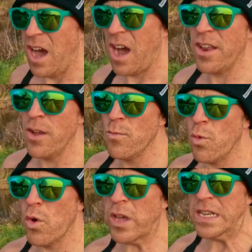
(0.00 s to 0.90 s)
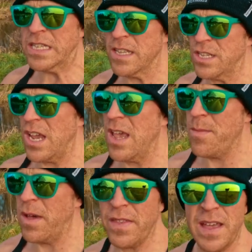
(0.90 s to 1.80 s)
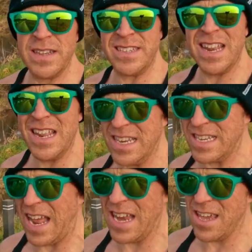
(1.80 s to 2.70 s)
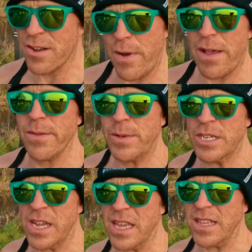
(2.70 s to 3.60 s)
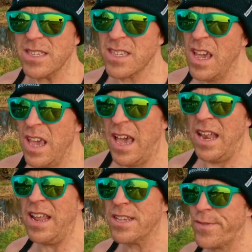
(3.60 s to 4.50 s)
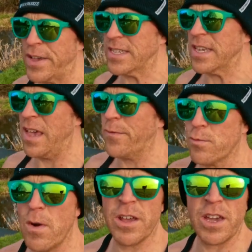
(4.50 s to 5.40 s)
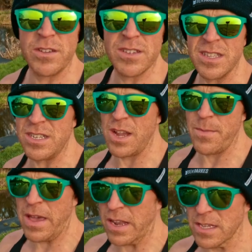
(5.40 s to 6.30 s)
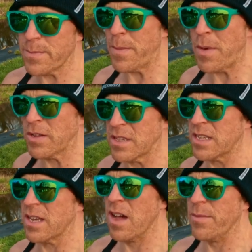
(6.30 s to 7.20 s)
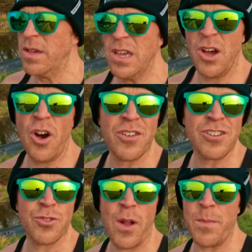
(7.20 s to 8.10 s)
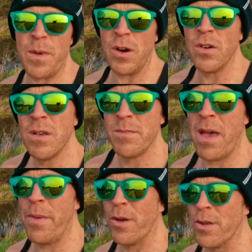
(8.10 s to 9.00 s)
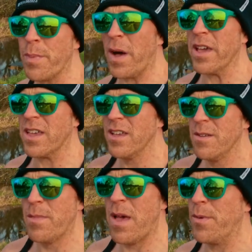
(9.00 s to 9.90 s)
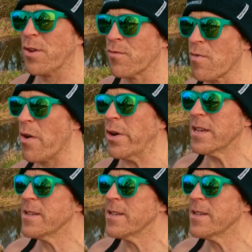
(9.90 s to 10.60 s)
I don't walk into the gym and then dilly-dally around the machines. And let's face it, if a runner goes to the gym, they're going to spend most of their time on a treadmill, maybe on a bike, maybe on a rower.